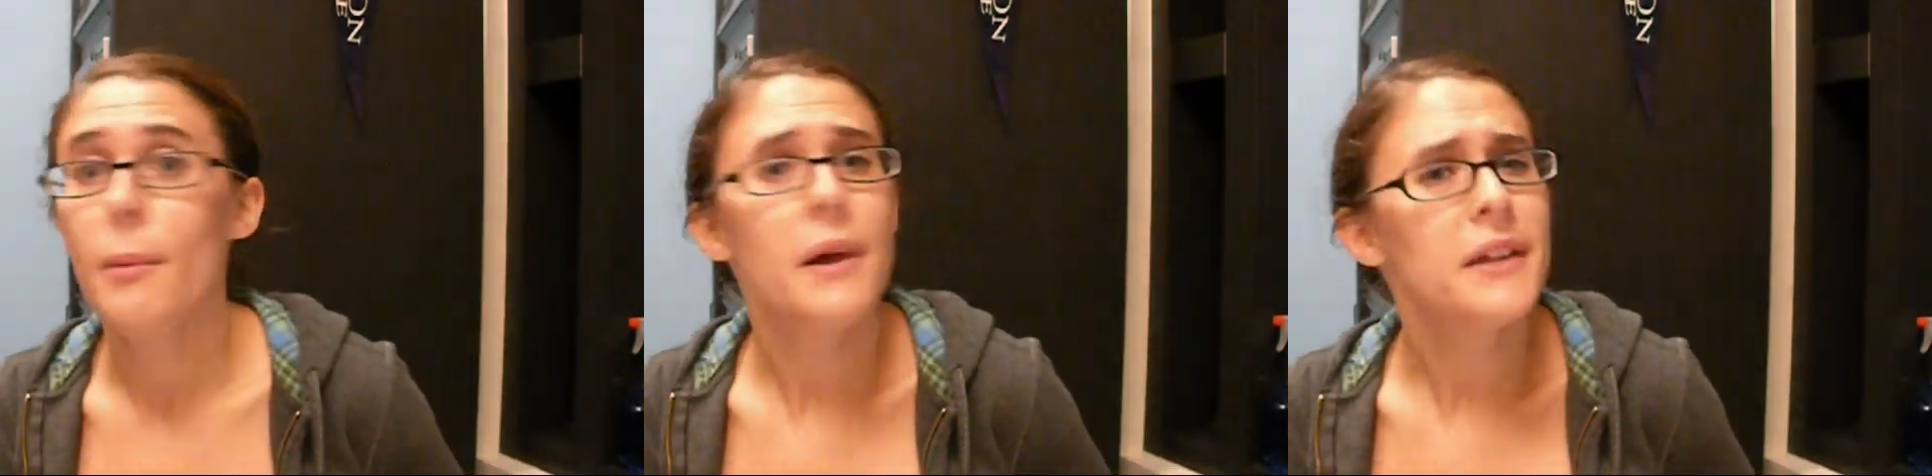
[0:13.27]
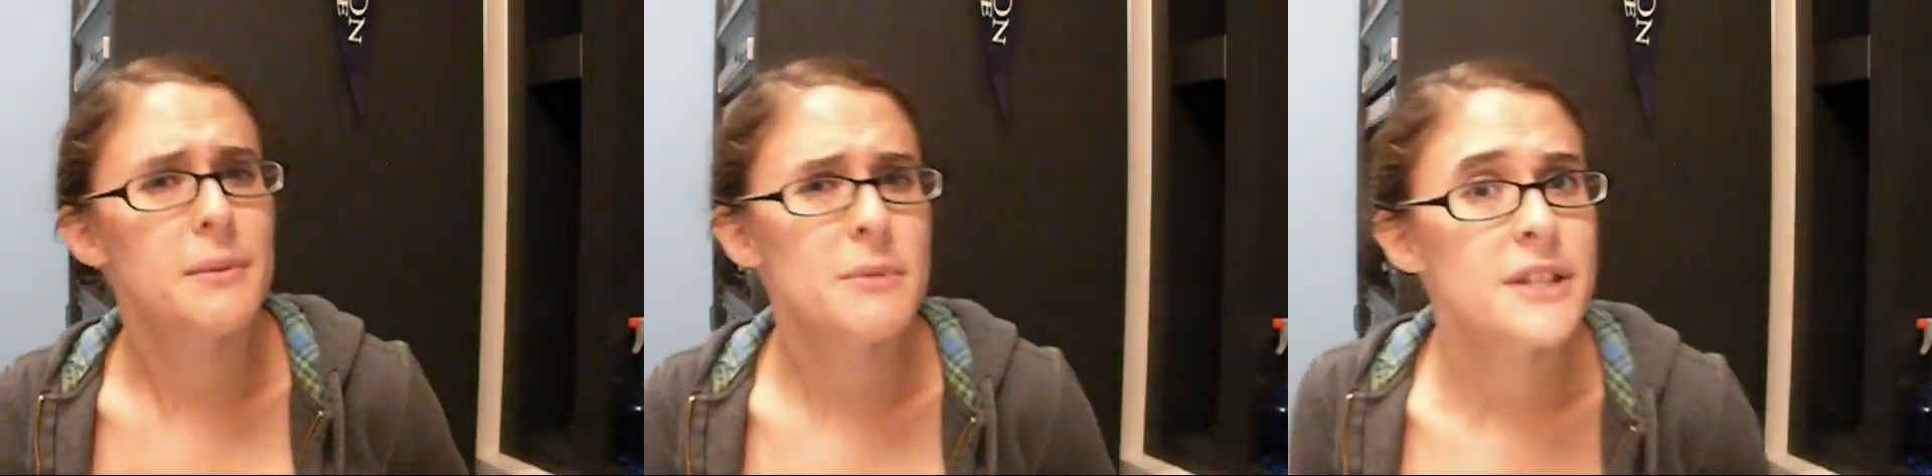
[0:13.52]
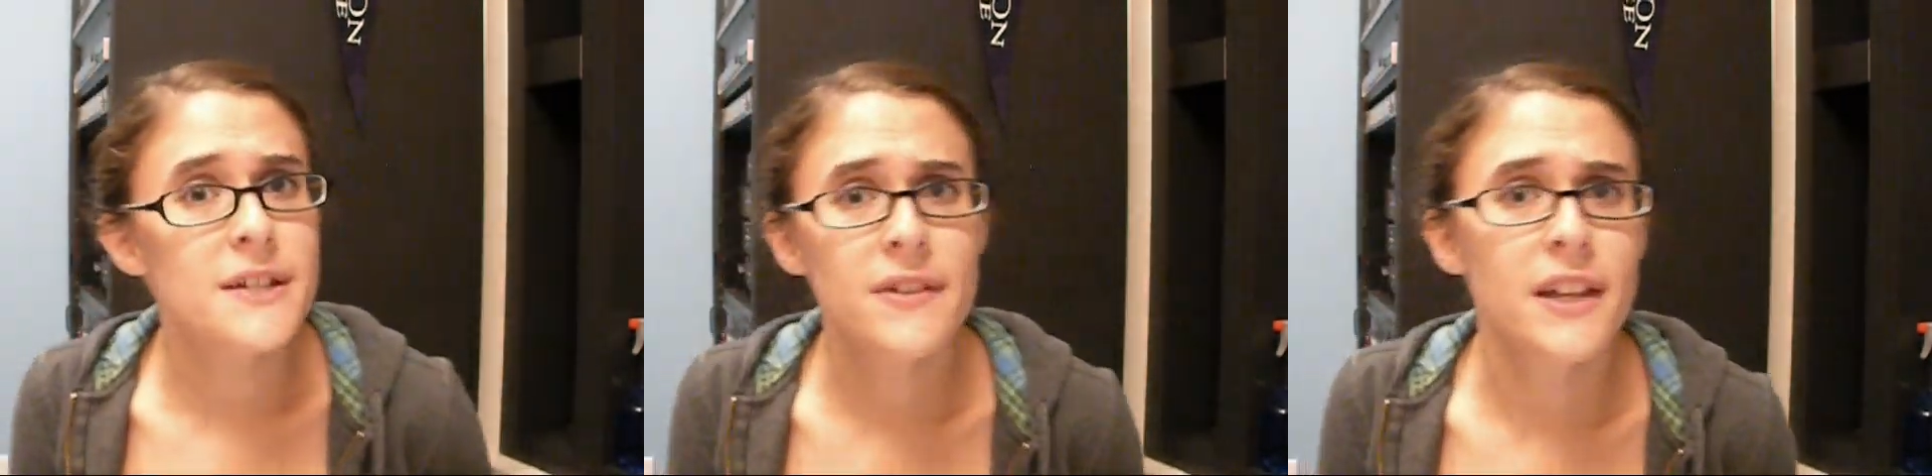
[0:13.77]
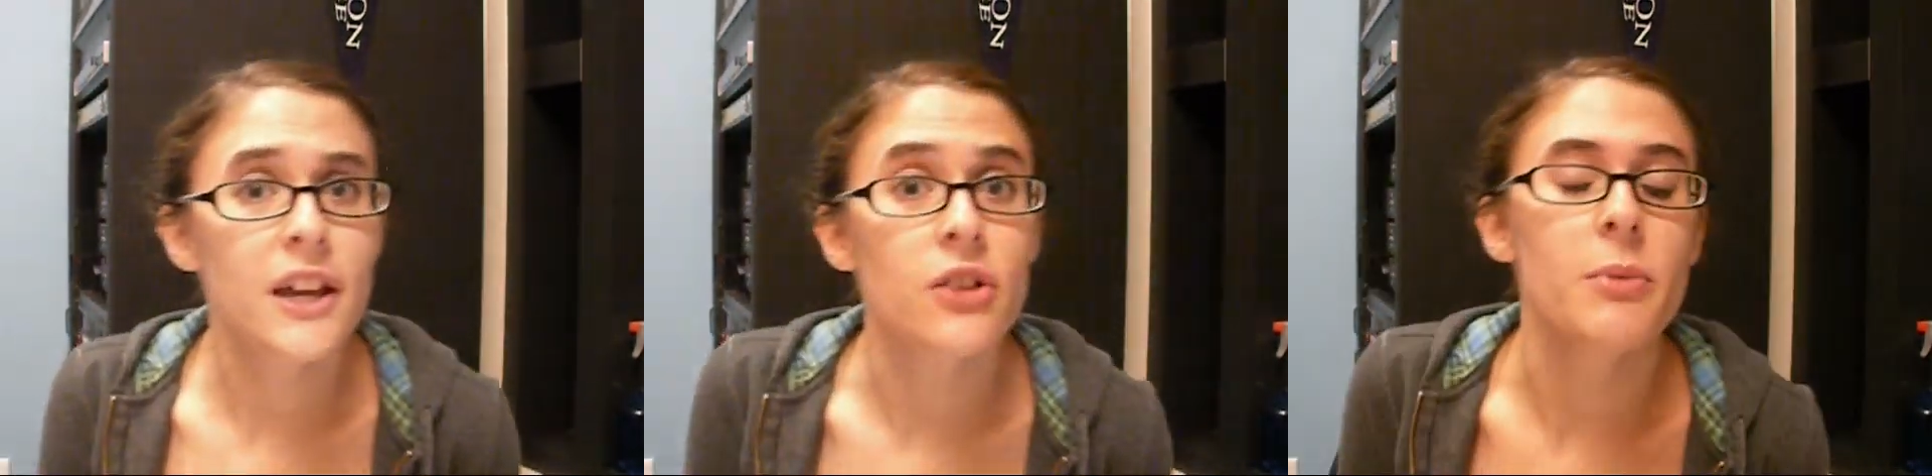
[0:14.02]
by the name of
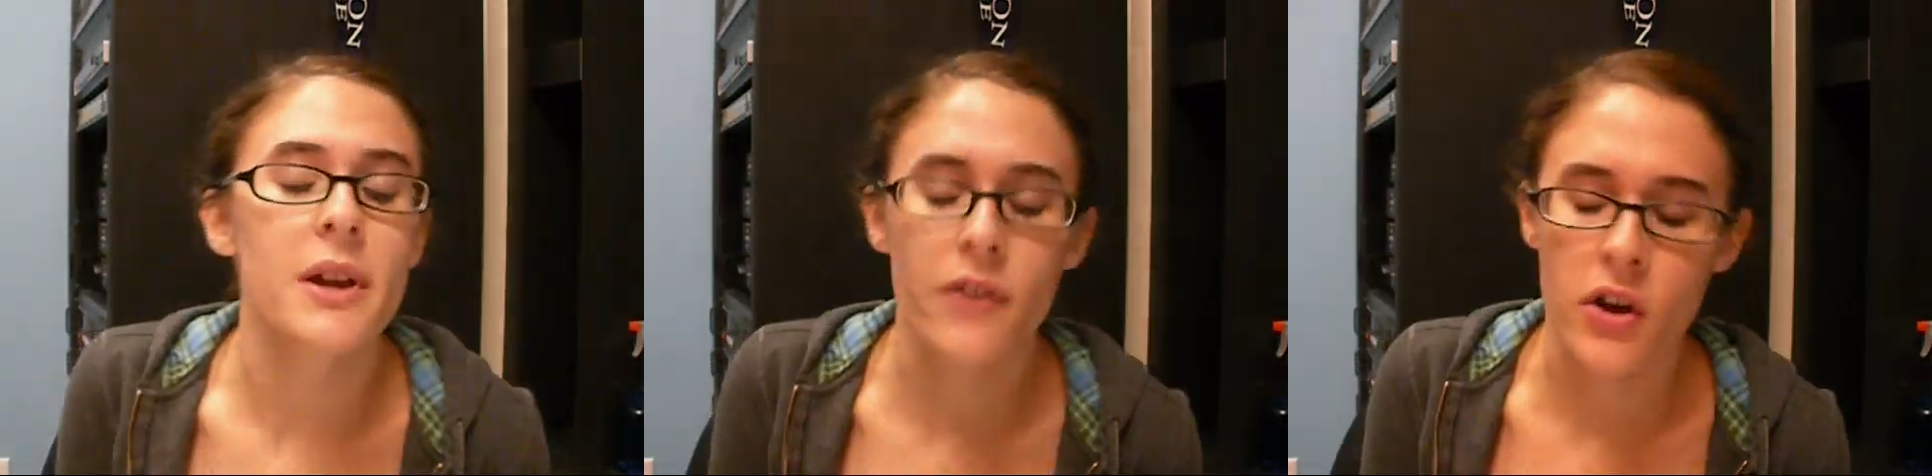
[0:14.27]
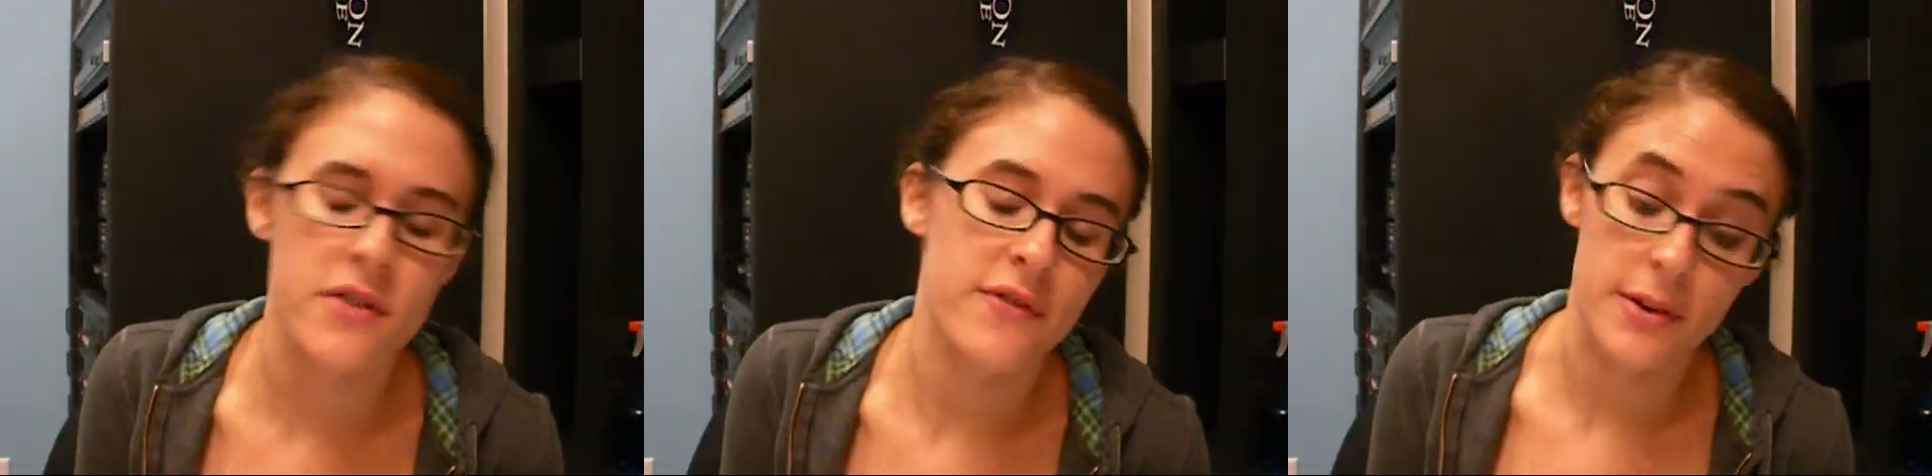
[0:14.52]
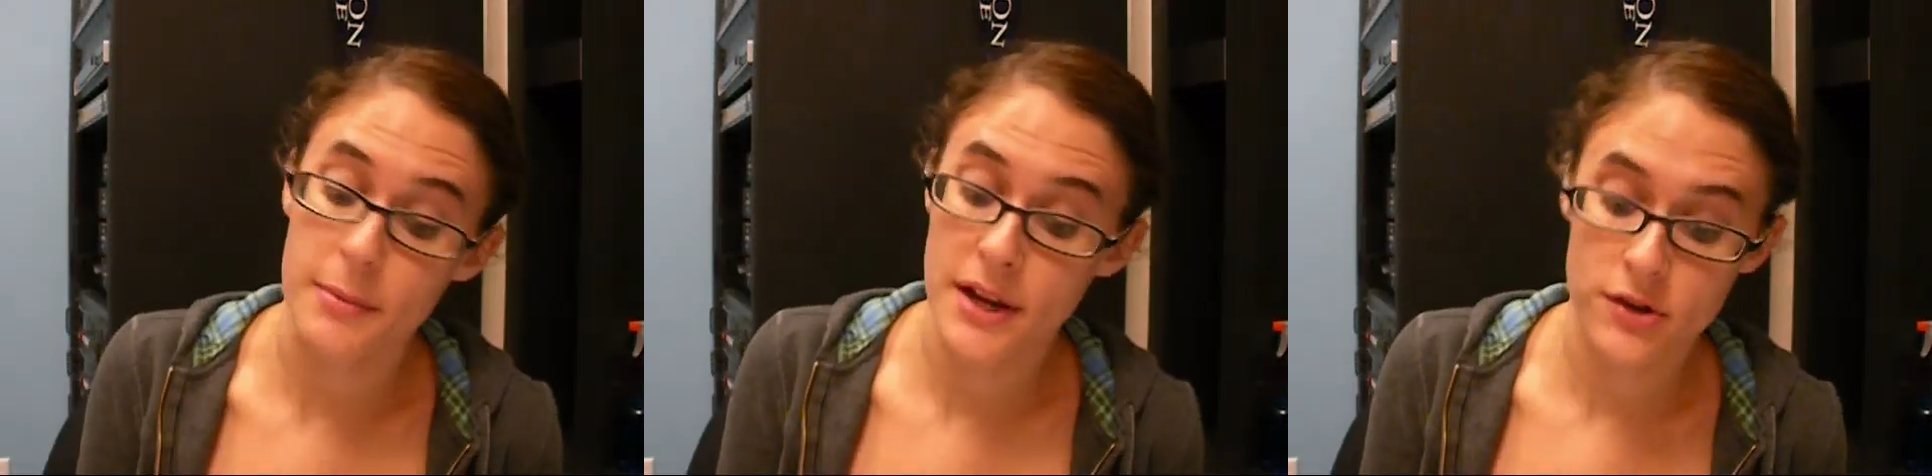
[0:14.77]
Stephen King. You may have heard of him,